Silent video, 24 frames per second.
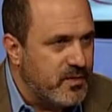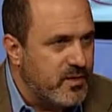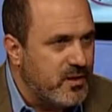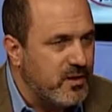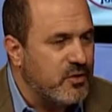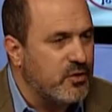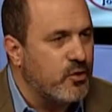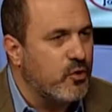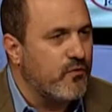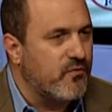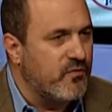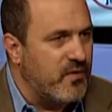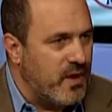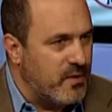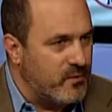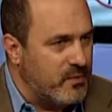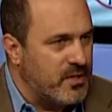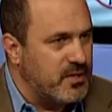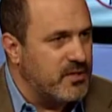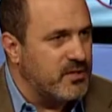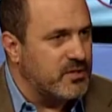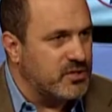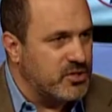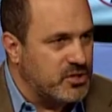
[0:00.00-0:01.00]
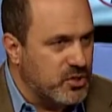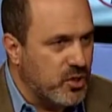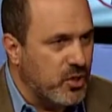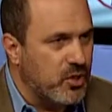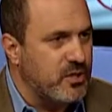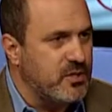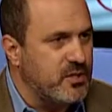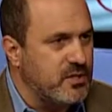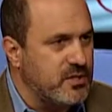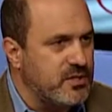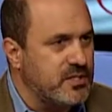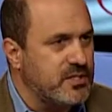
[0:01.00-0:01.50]
Your family
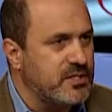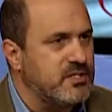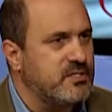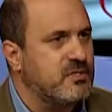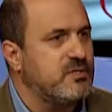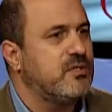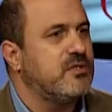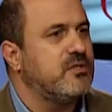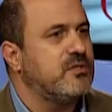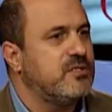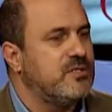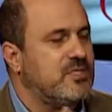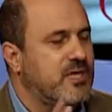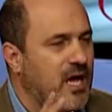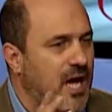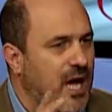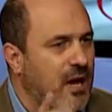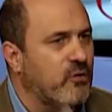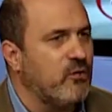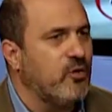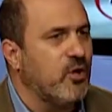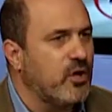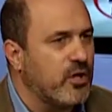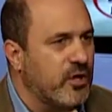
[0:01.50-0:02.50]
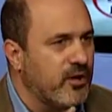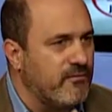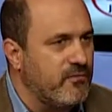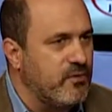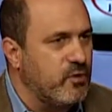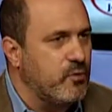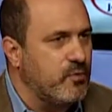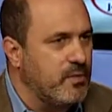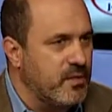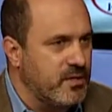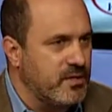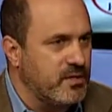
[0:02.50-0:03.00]
started in this How long have
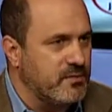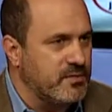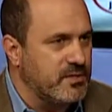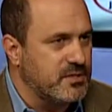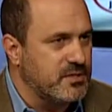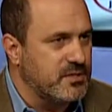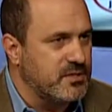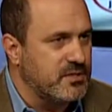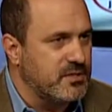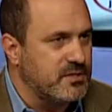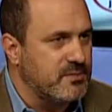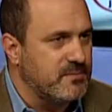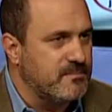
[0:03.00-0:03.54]
you been in the business?